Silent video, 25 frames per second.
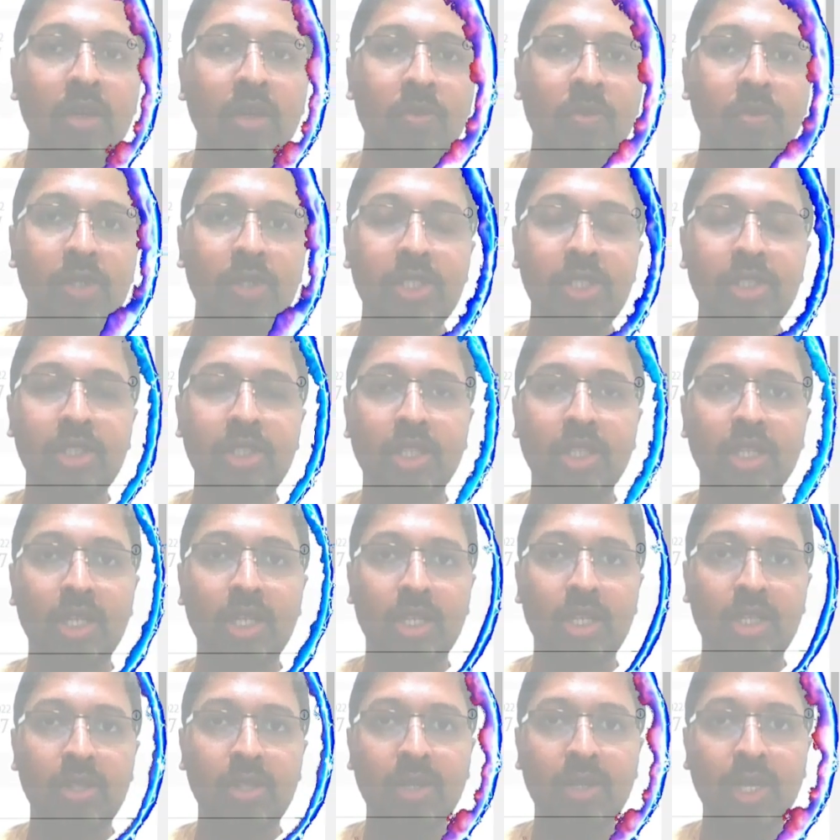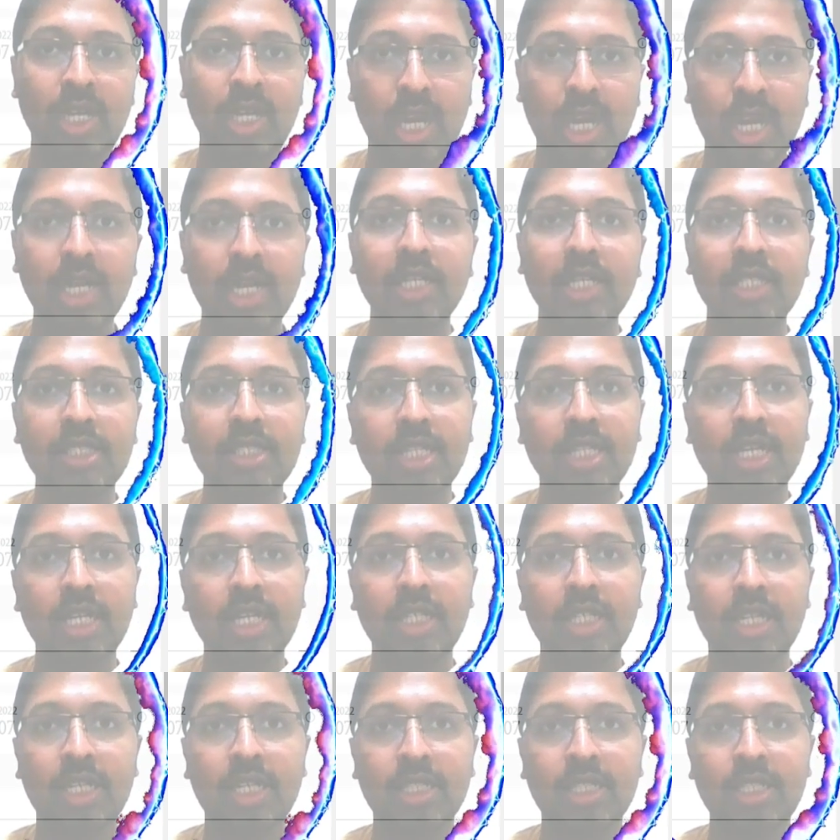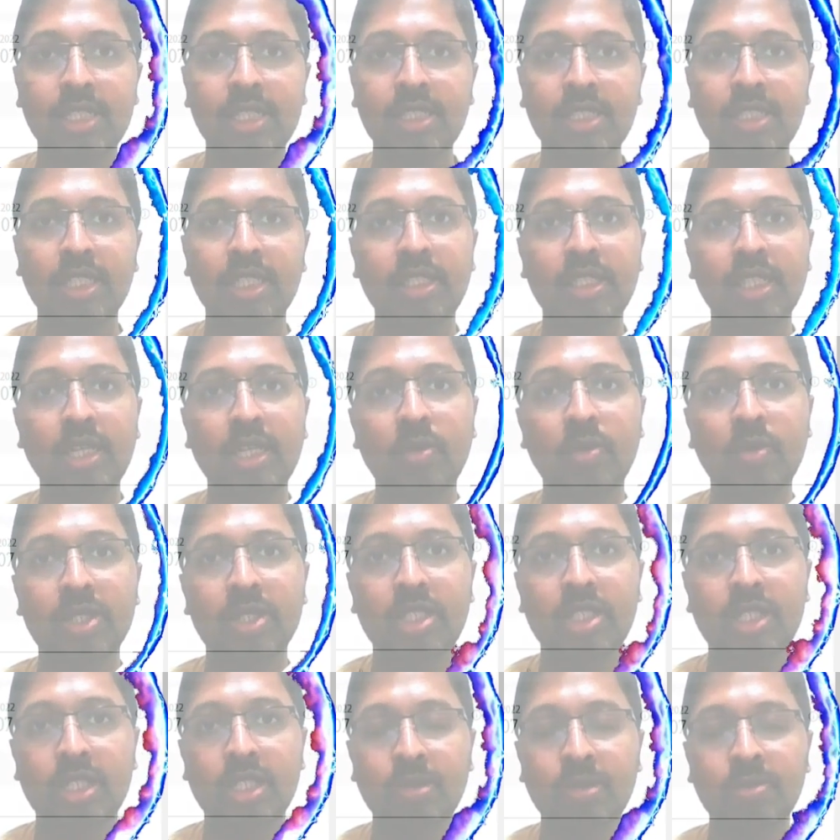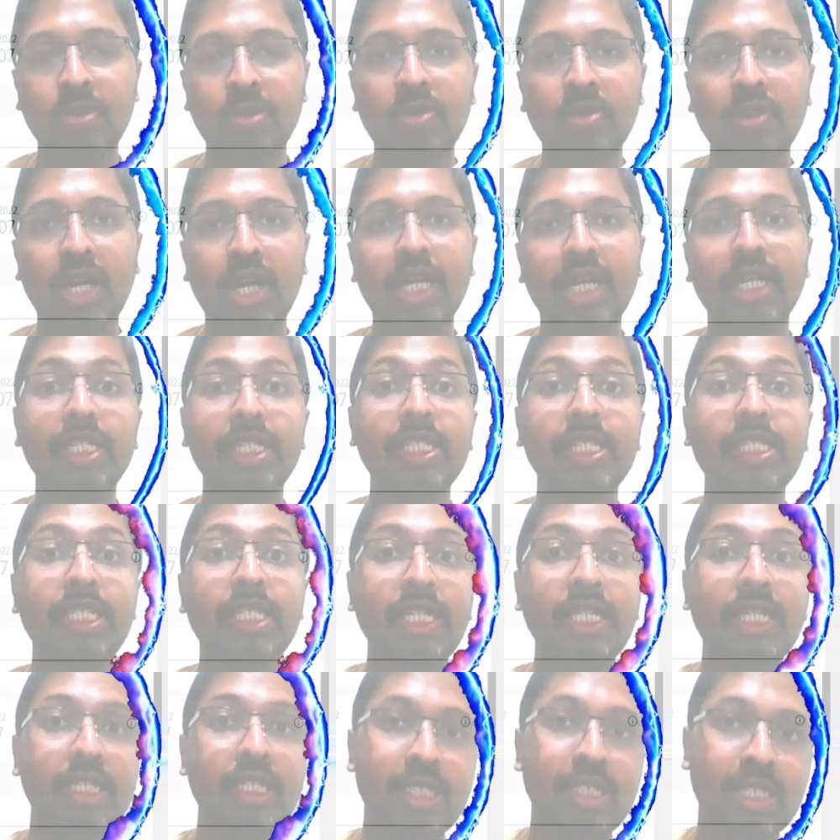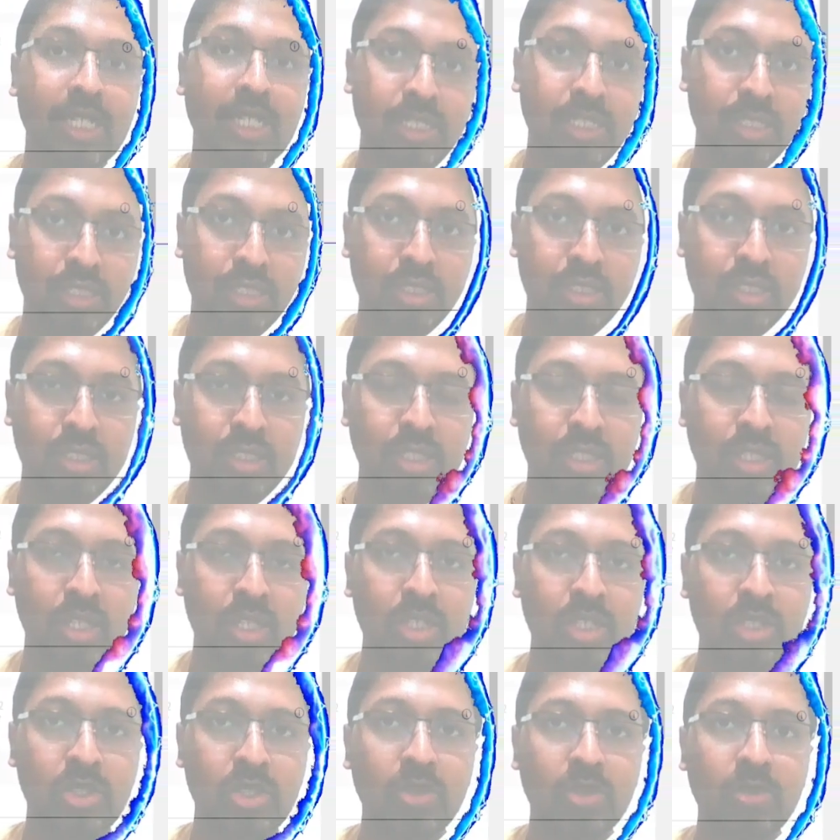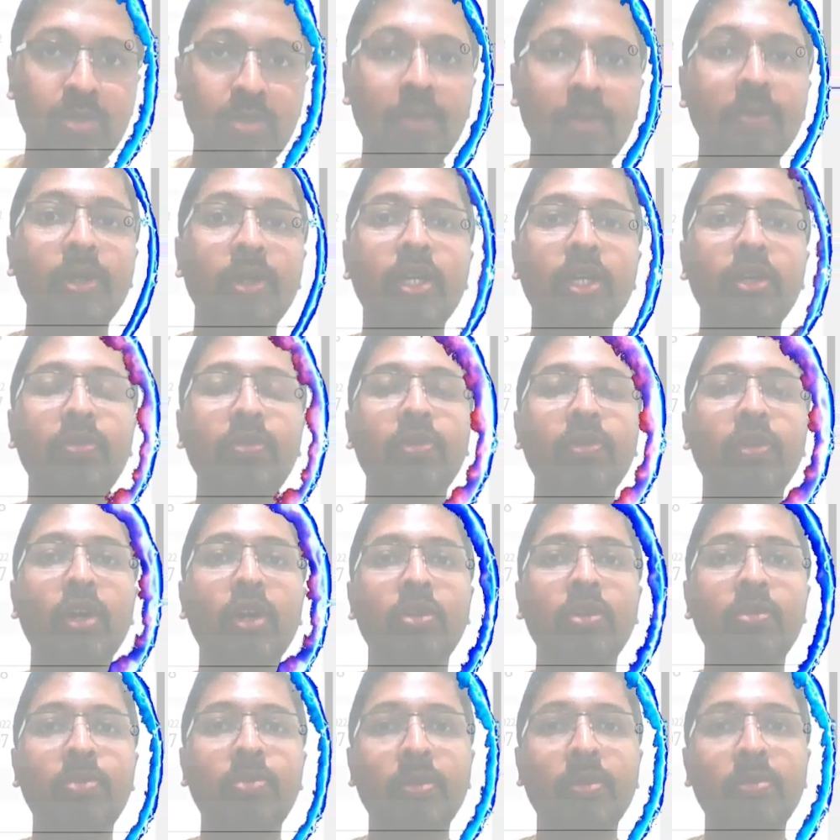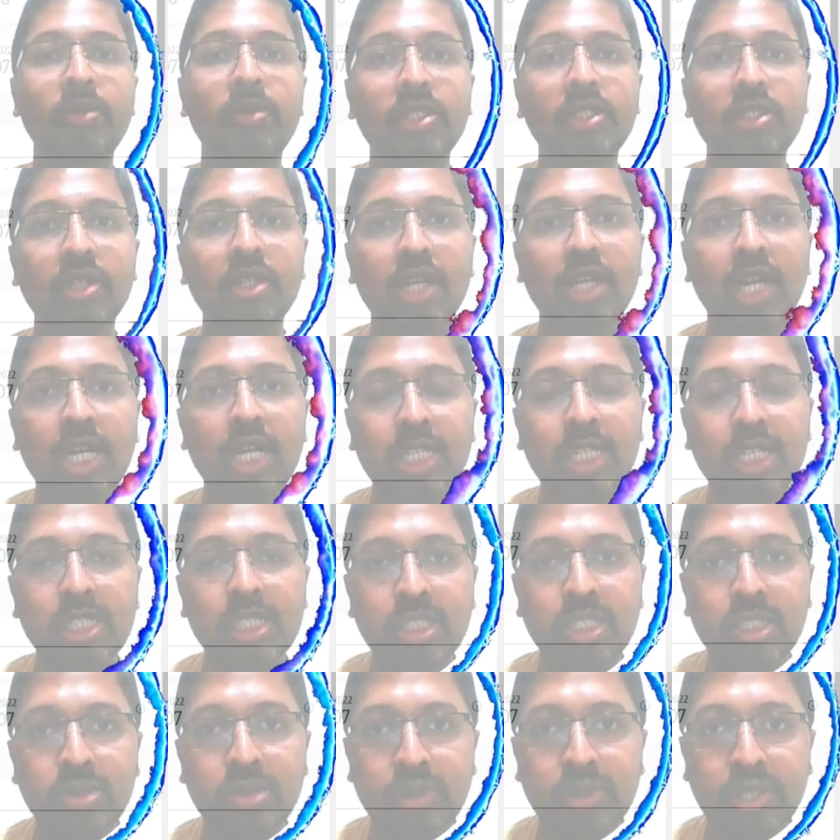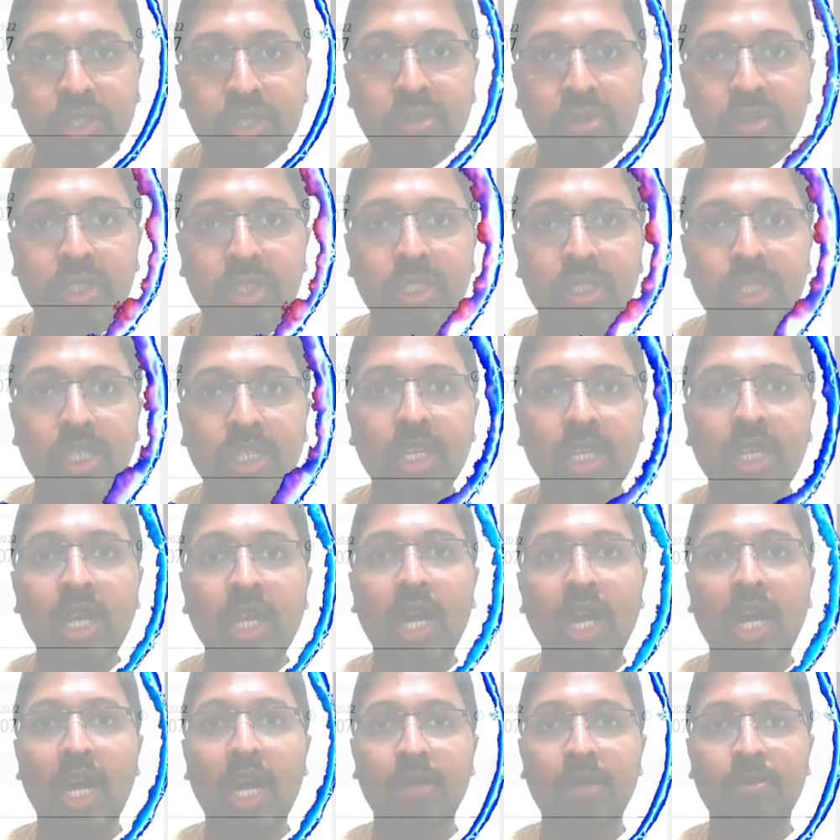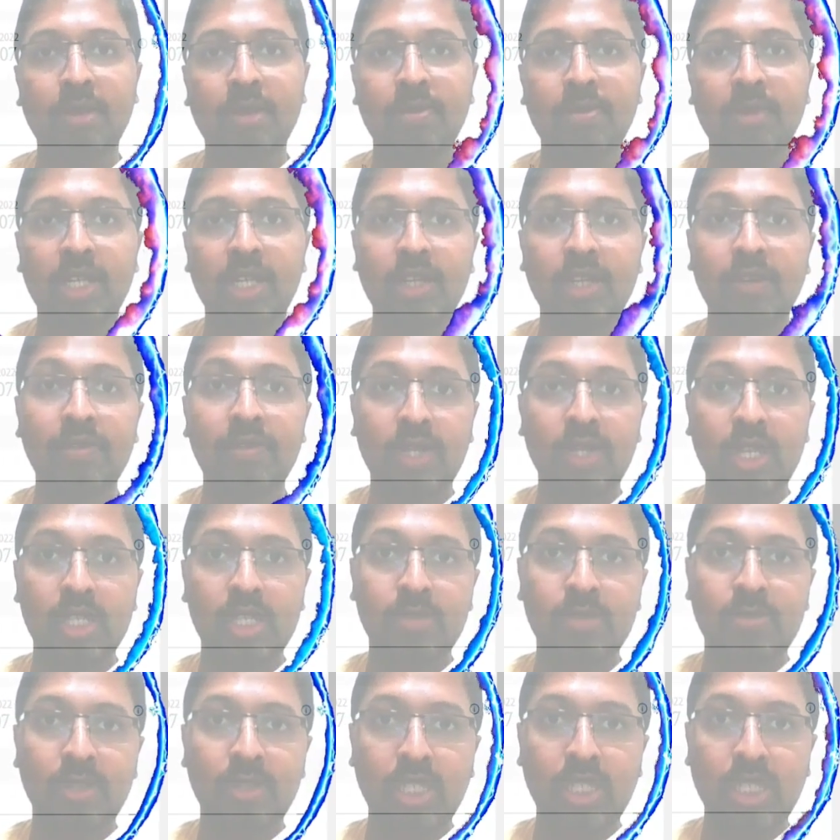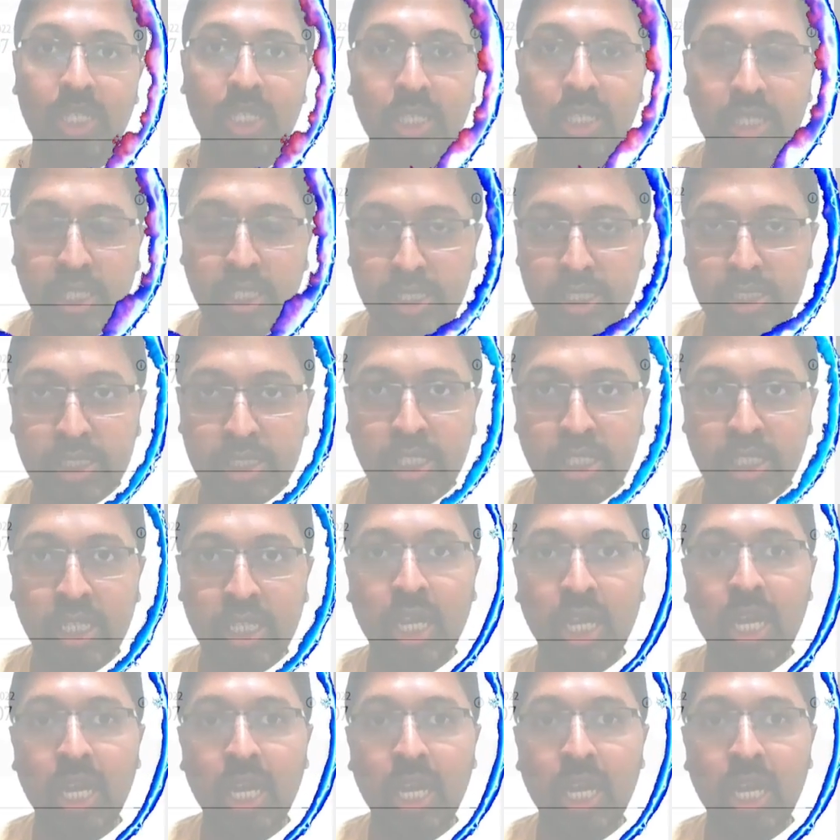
which you can understand that this journal was removed under serious concerns. So maybe if you have published your articles in 2023 and maybe if it has been indexed,